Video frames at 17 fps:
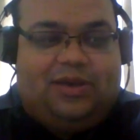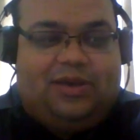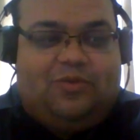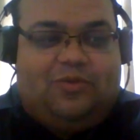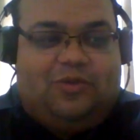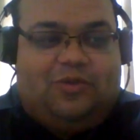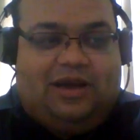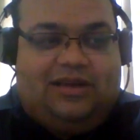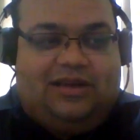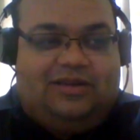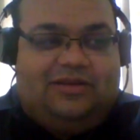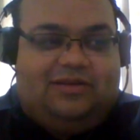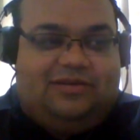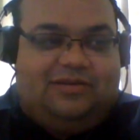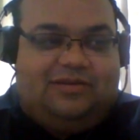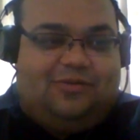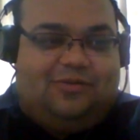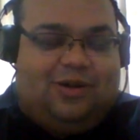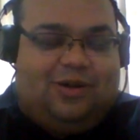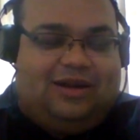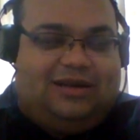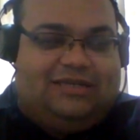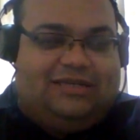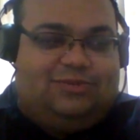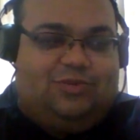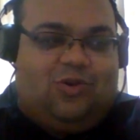one
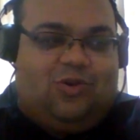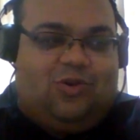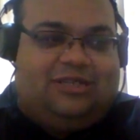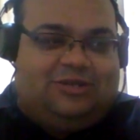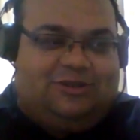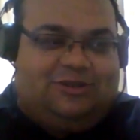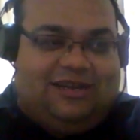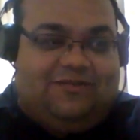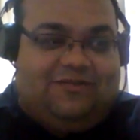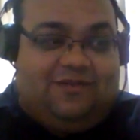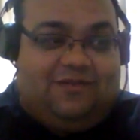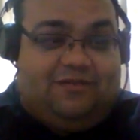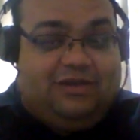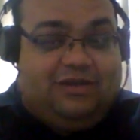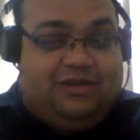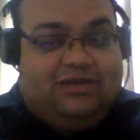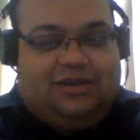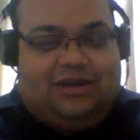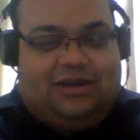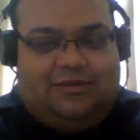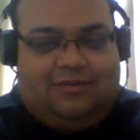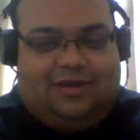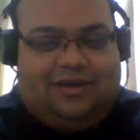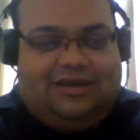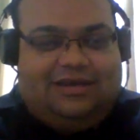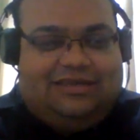is more straightforward,
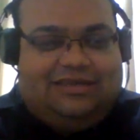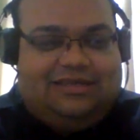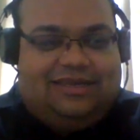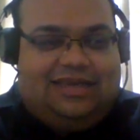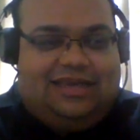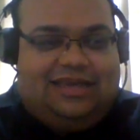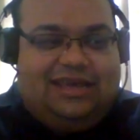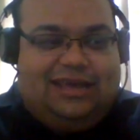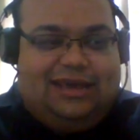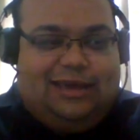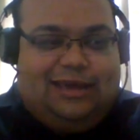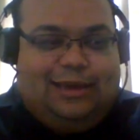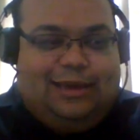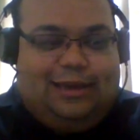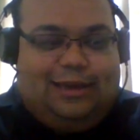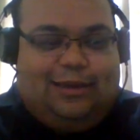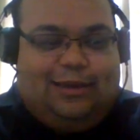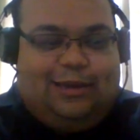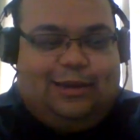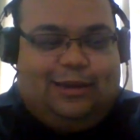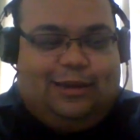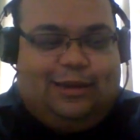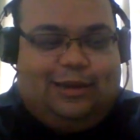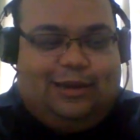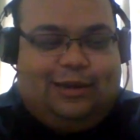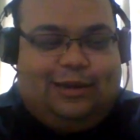another one is
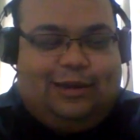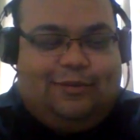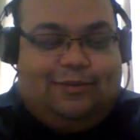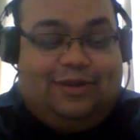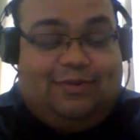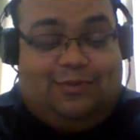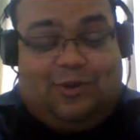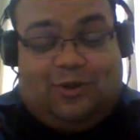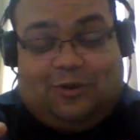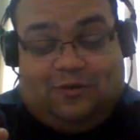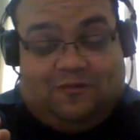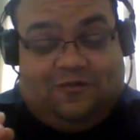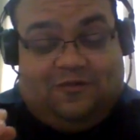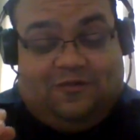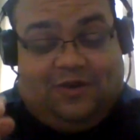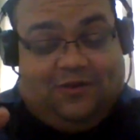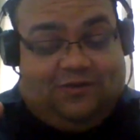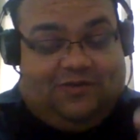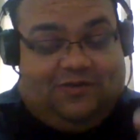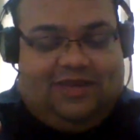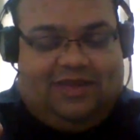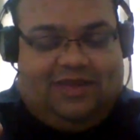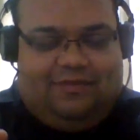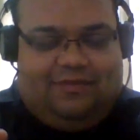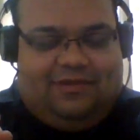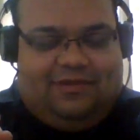a little bit more confusing
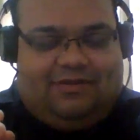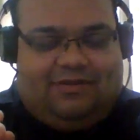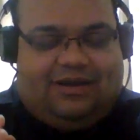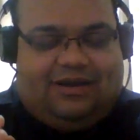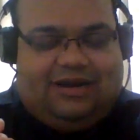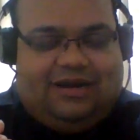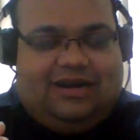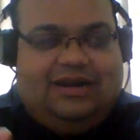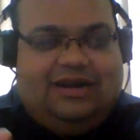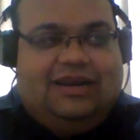and more